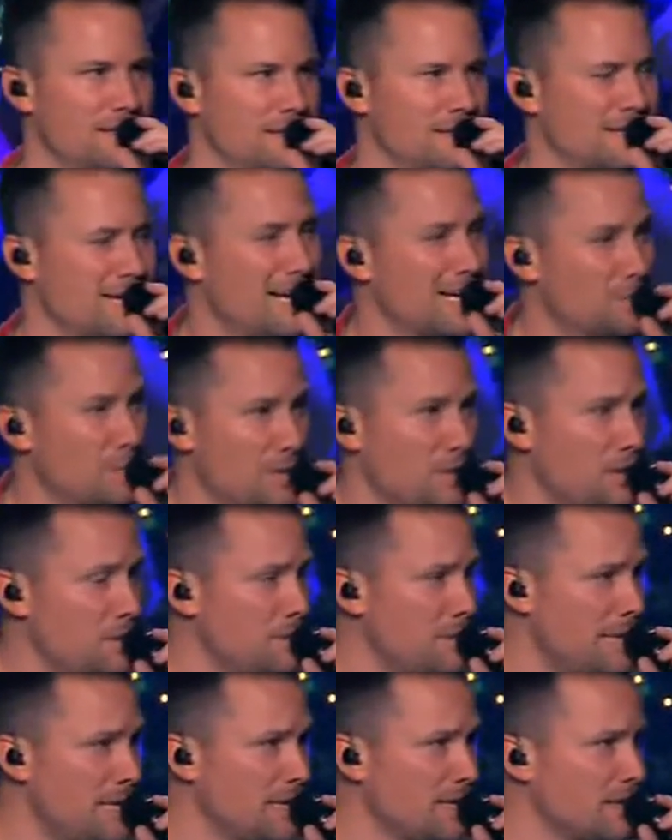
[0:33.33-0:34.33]
God, what do you
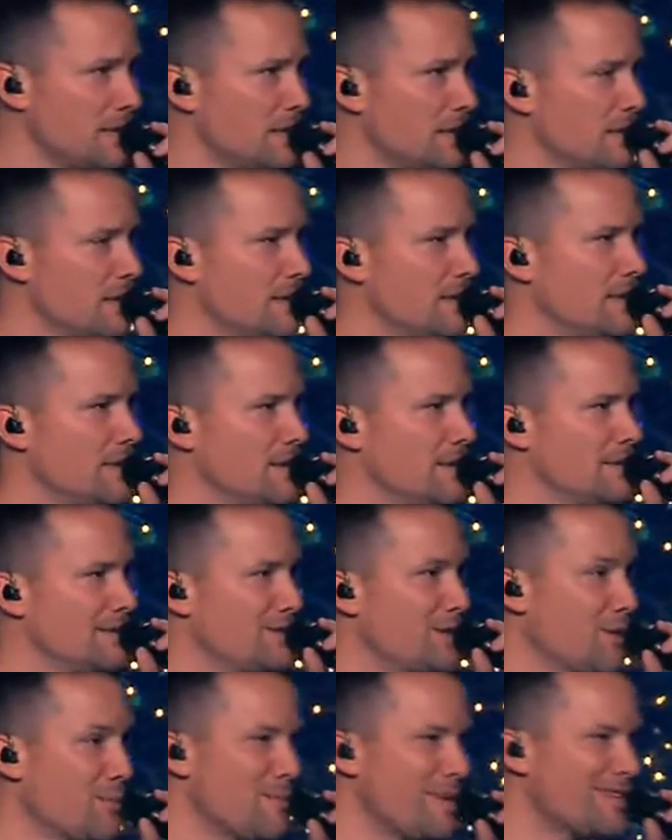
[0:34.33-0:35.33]
mean?
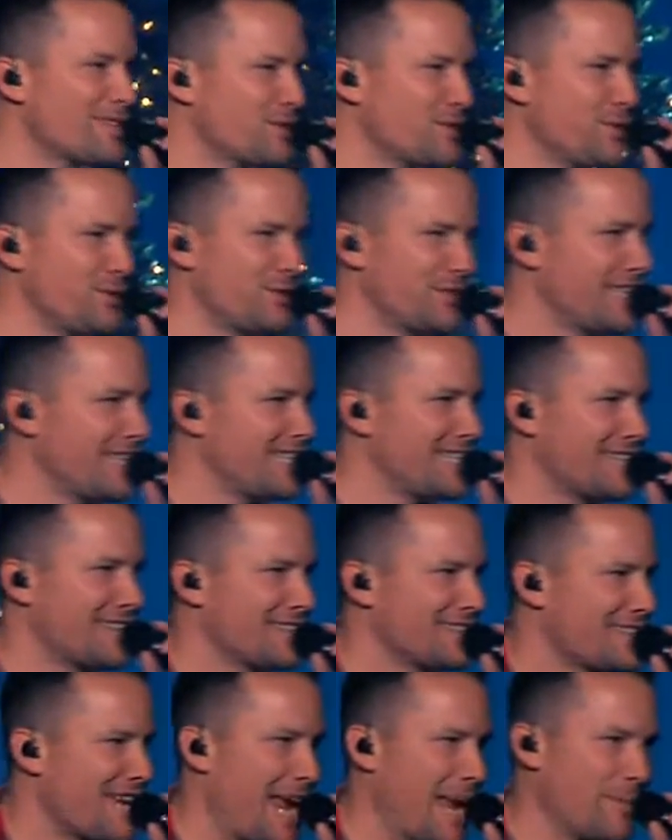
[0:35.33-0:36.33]
Don't miss who's sitting at the
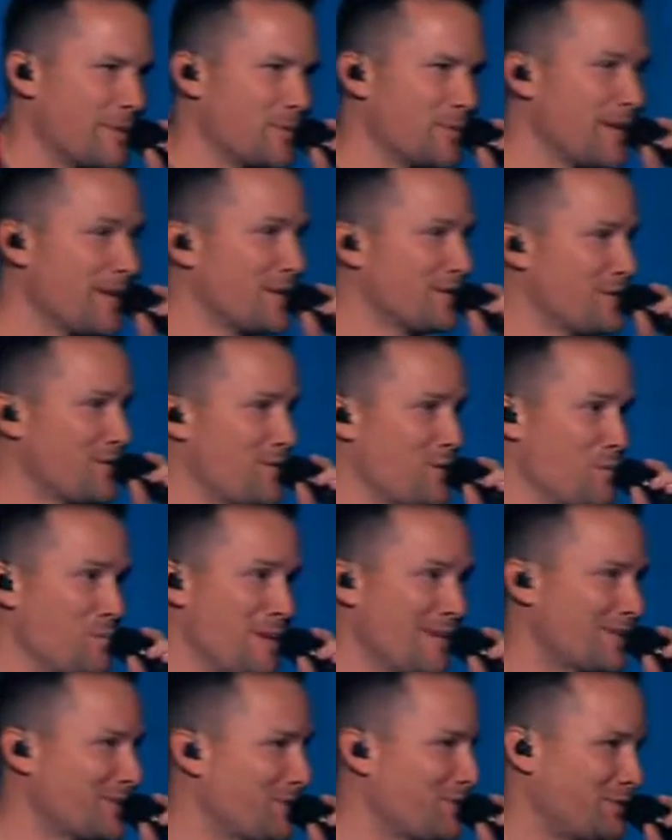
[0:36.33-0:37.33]
table, because if you
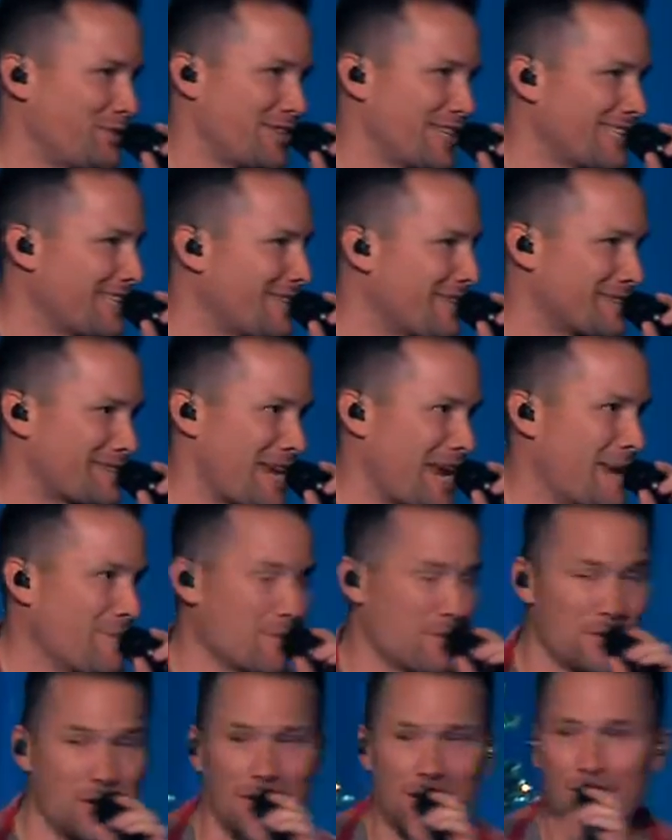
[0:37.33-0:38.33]
miss who's sitting at the
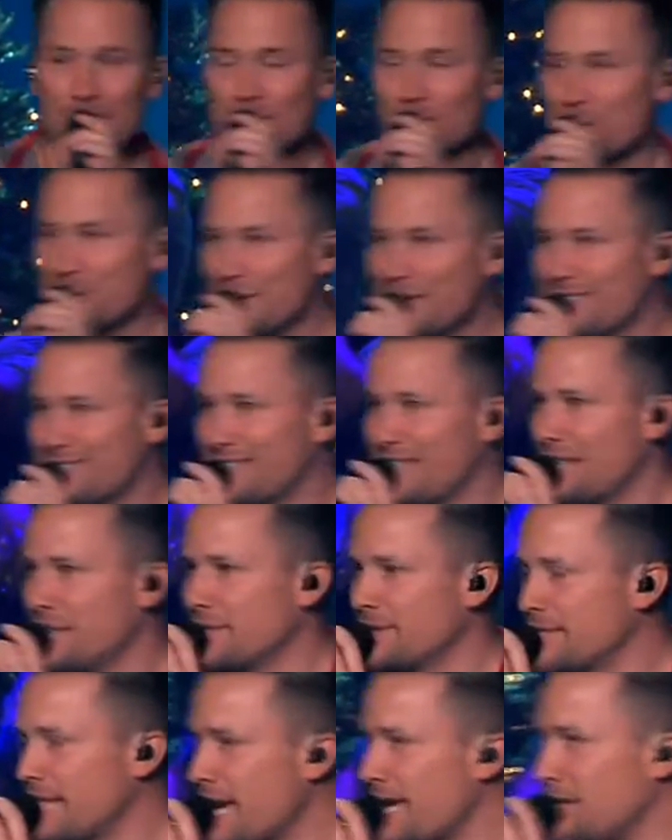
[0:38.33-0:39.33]
table, you miss the
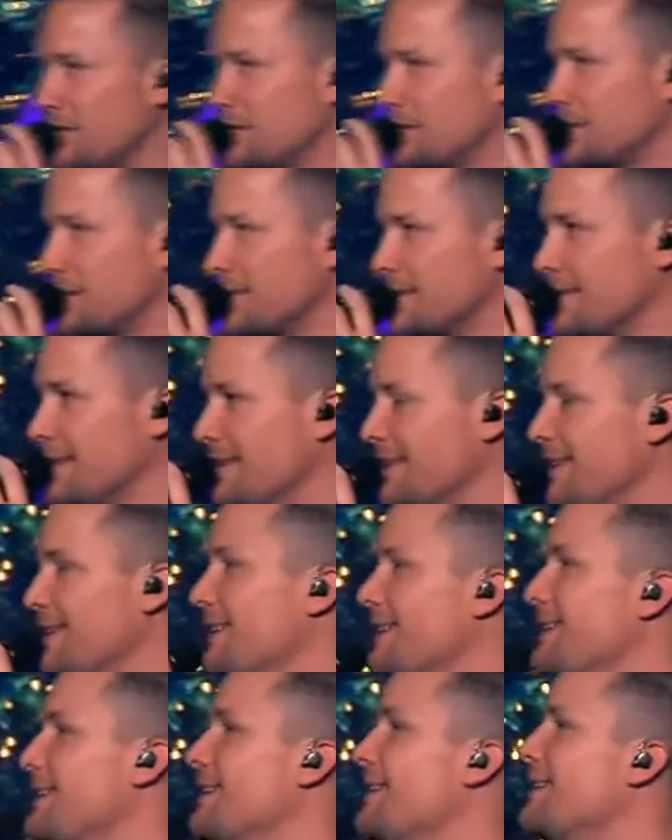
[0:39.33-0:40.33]
invitation.
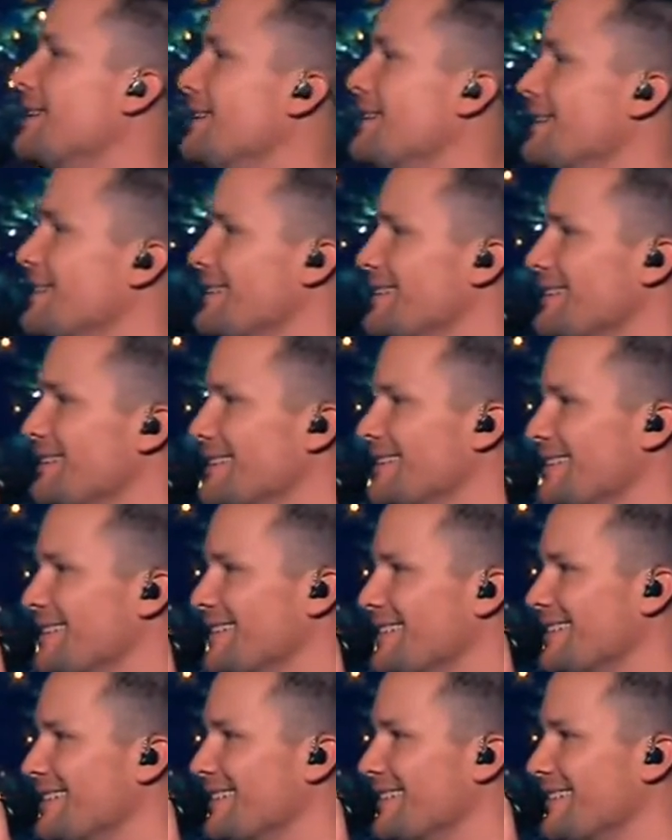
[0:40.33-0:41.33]

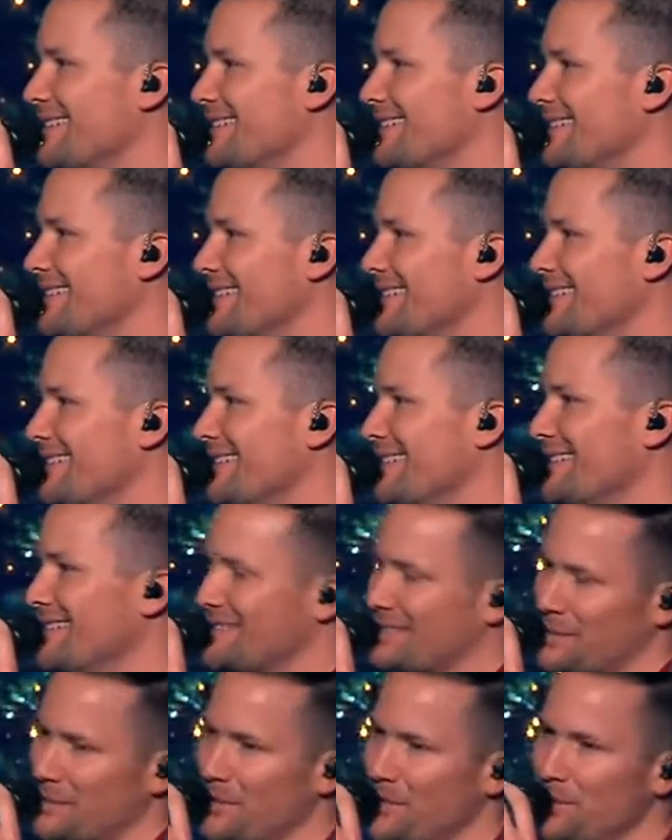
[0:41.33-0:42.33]
And
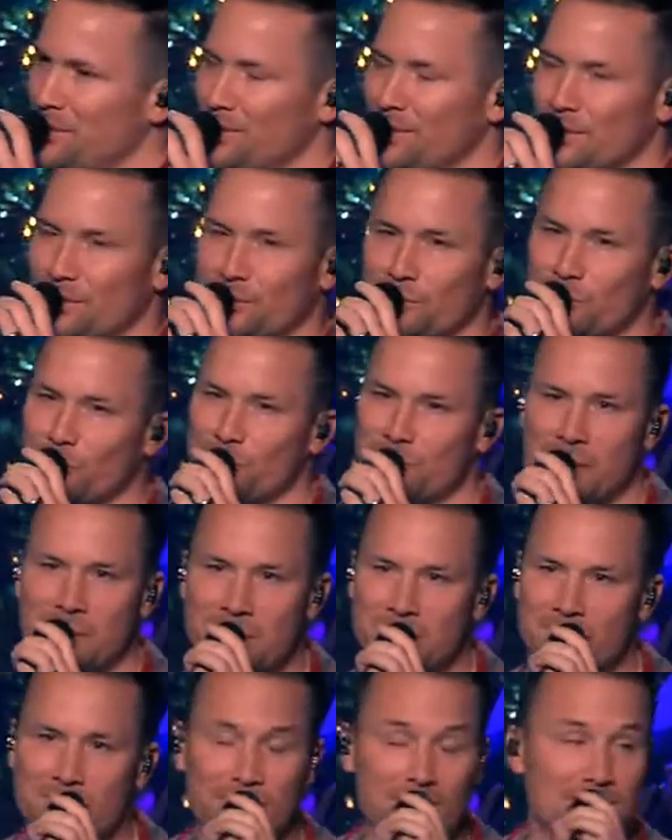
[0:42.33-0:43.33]
some of you in this room may
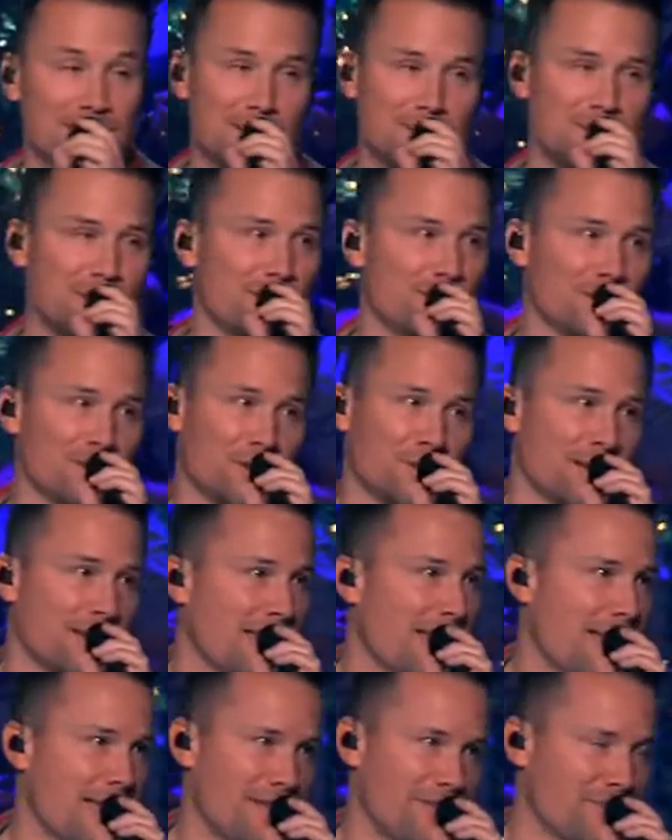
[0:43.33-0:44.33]
be going, Tim, you don't know my
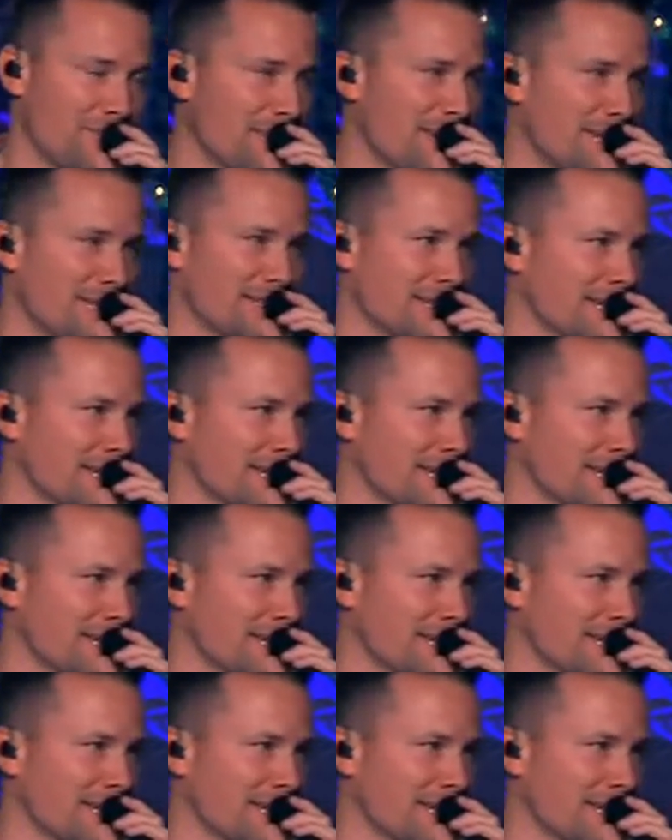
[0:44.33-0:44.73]
life, man.